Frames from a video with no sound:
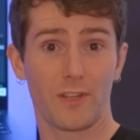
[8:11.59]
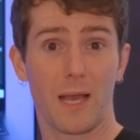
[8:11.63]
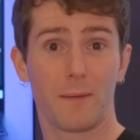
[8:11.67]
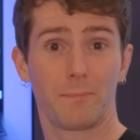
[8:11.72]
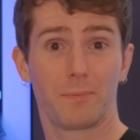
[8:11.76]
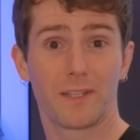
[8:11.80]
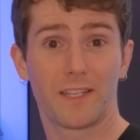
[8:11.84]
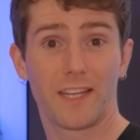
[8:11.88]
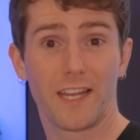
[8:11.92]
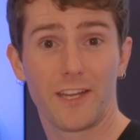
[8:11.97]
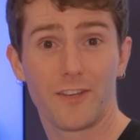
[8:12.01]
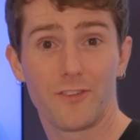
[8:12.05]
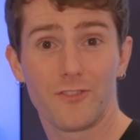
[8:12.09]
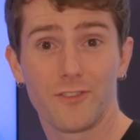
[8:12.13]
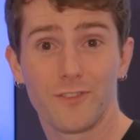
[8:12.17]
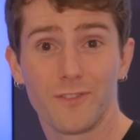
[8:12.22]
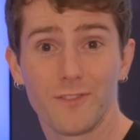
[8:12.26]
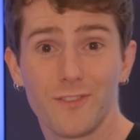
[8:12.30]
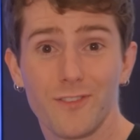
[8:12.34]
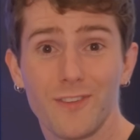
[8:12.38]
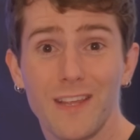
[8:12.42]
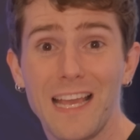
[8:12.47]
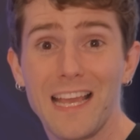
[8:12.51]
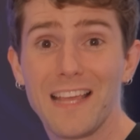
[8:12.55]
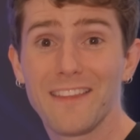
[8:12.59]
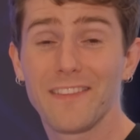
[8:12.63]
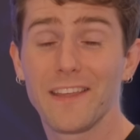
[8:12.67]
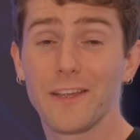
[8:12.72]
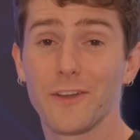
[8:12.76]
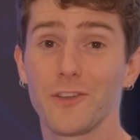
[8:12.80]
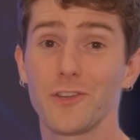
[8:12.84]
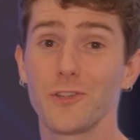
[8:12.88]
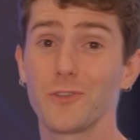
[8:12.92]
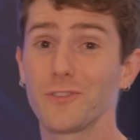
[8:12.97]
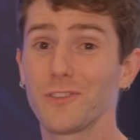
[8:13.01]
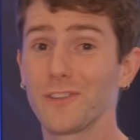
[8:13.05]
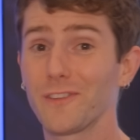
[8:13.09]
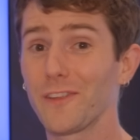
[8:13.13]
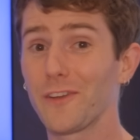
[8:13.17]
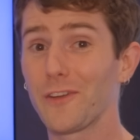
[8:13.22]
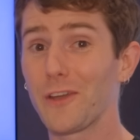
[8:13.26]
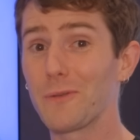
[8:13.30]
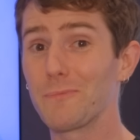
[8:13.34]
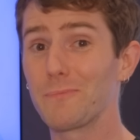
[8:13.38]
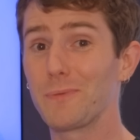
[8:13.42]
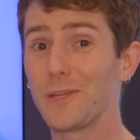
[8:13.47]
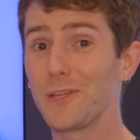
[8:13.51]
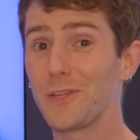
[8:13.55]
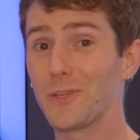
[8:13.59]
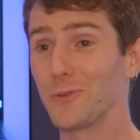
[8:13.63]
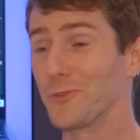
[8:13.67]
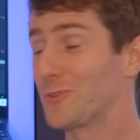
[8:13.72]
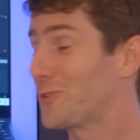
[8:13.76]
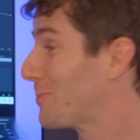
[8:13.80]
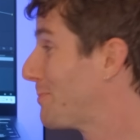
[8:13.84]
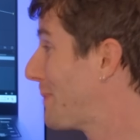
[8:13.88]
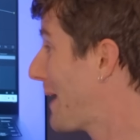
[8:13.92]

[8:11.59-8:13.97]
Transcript: applications, they are using their N P U to